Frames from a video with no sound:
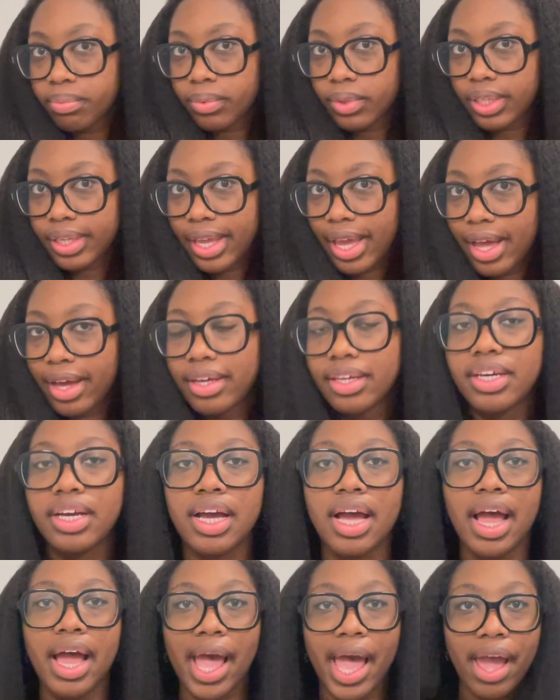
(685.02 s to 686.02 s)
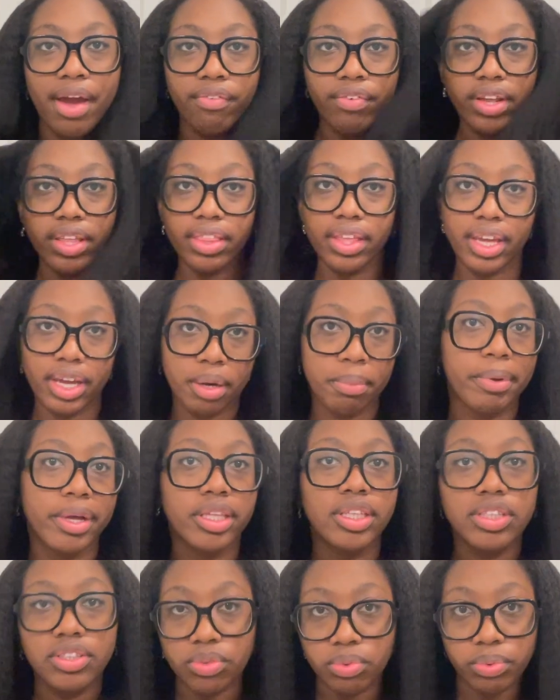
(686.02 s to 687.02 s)
Yeah, everything about
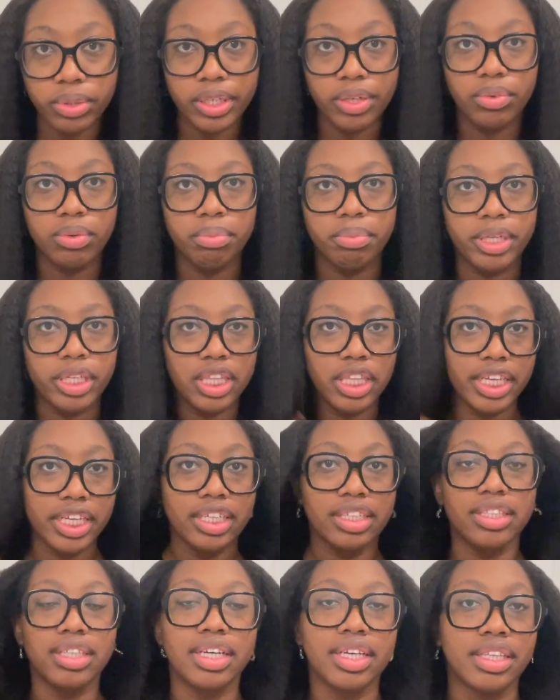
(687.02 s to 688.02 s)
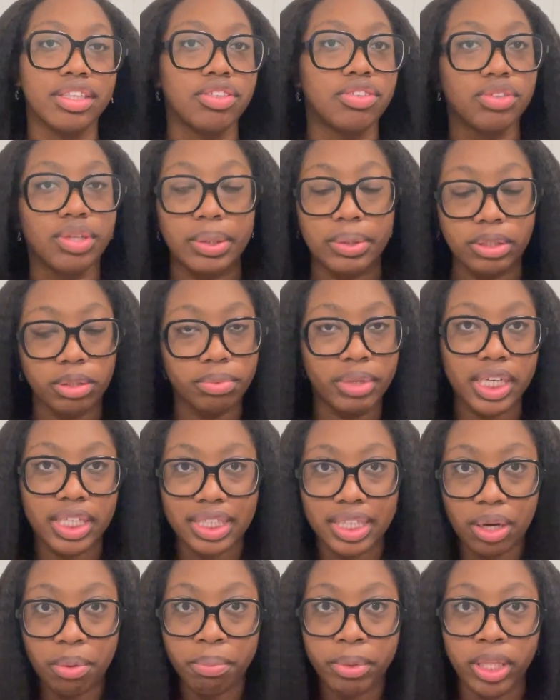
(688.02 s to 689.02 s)
this wig will be linked in the description box
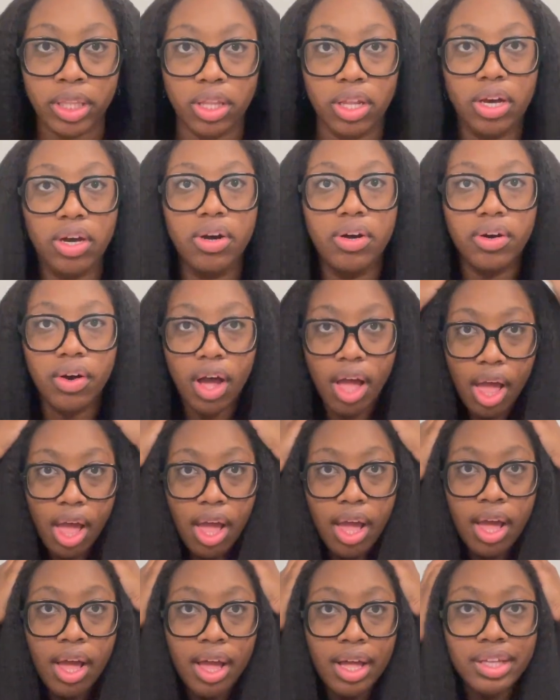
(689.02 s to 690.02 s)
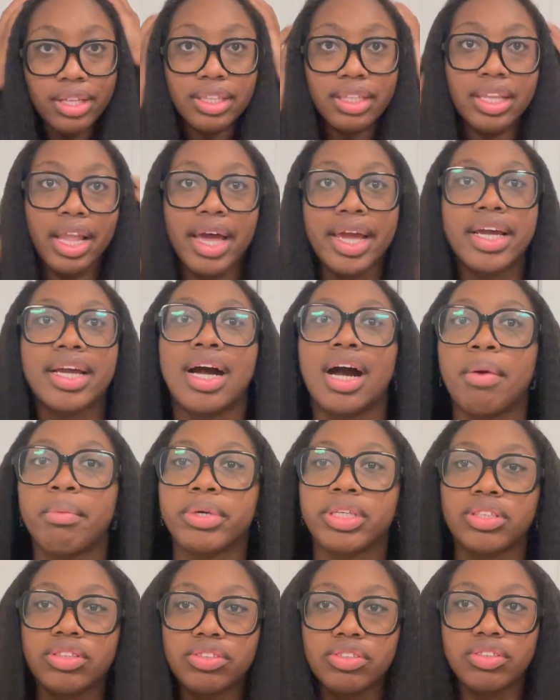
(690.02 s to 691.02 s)
down below. Like, comment,
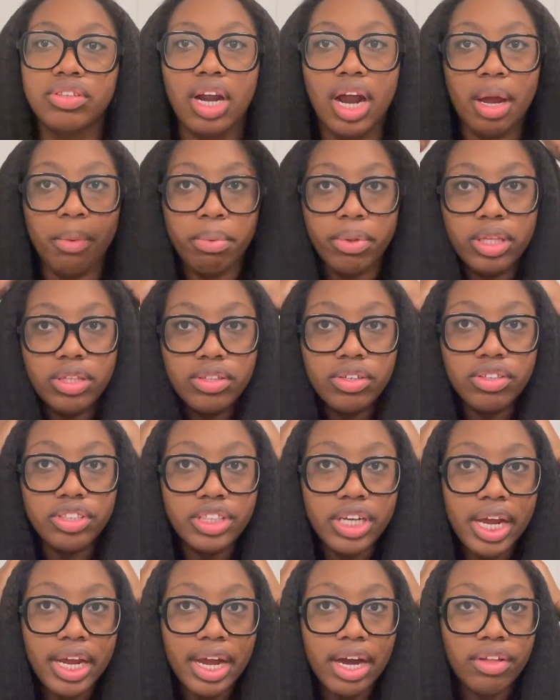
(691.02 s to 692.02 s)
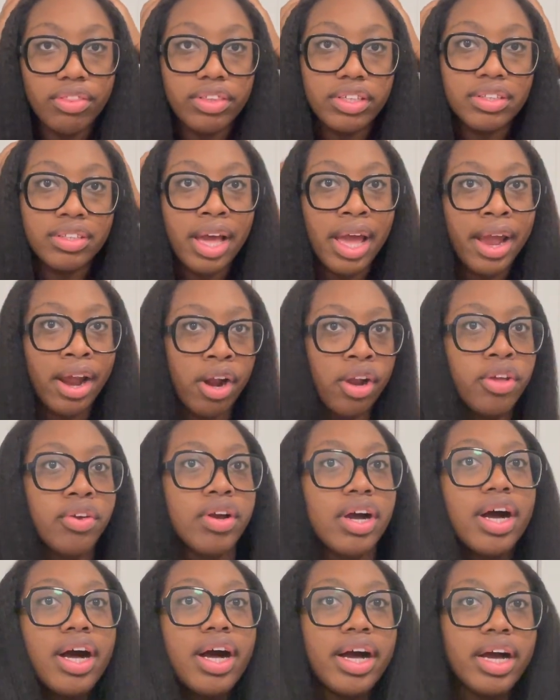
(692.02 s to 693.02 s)
subscribe. Please go check out this hair, you
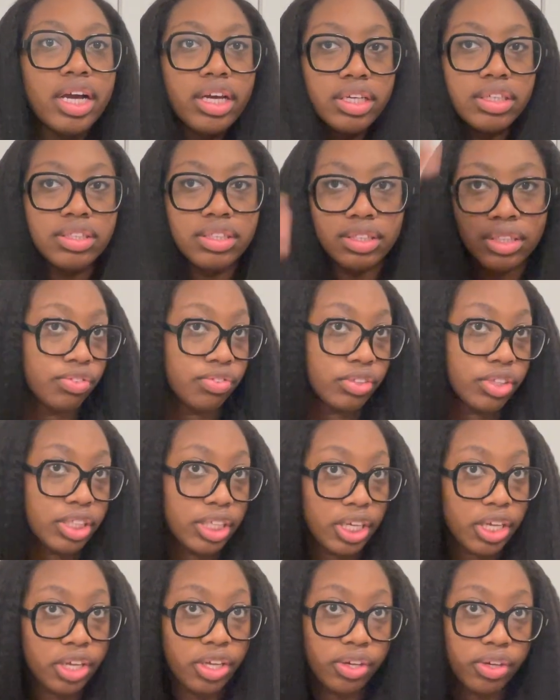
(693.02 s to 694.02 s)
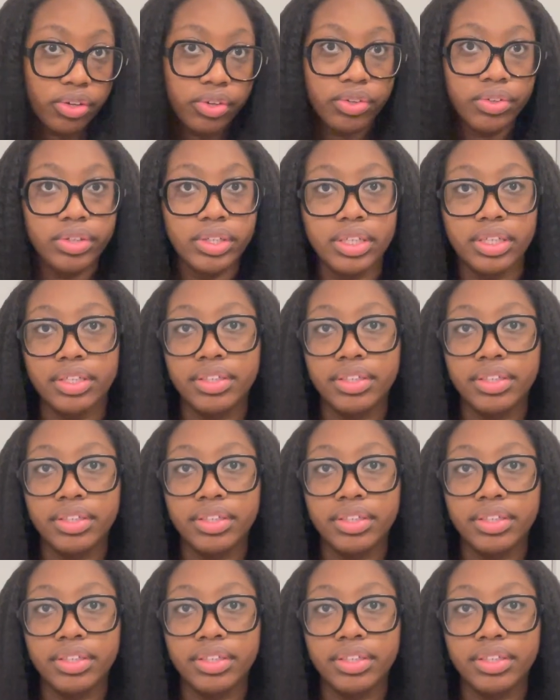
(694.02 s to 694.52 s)
guys. It's really cute,